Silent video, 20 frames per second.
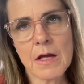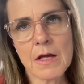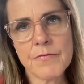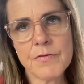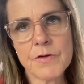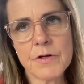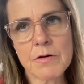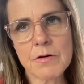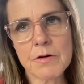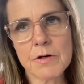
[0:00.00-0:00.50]

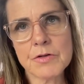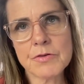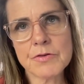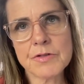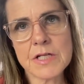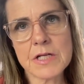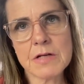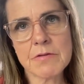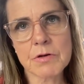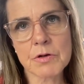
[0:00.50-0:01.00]
if you're a
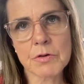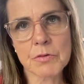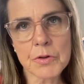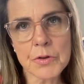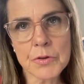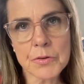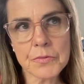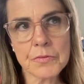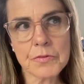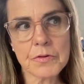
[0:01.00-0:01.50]
UT
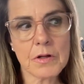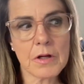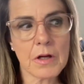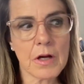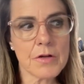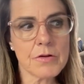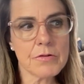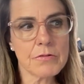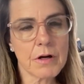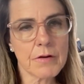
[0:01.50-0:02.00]
recruit
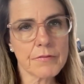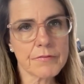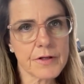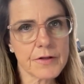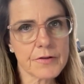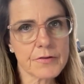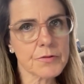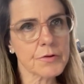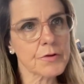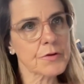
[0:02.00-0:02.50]
and you don't have
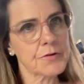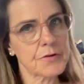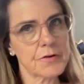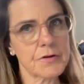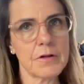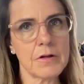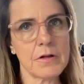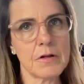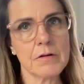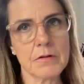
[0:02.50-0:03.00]
test scores,
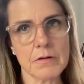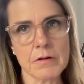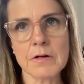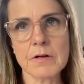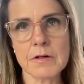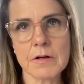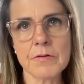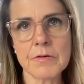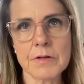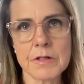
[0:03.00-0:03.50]
you're going
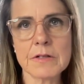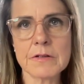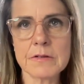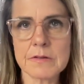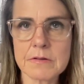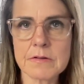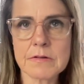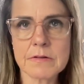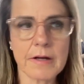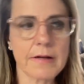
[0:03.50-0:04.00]
to go need
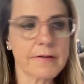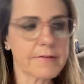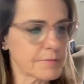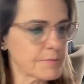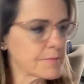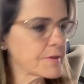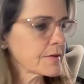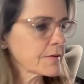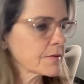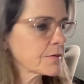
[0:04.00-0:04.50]
to get
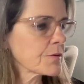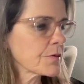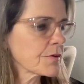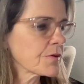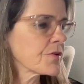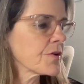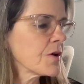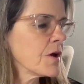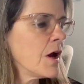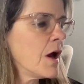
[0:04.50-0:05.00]
some test
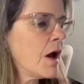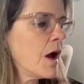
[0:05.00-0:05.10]
scores.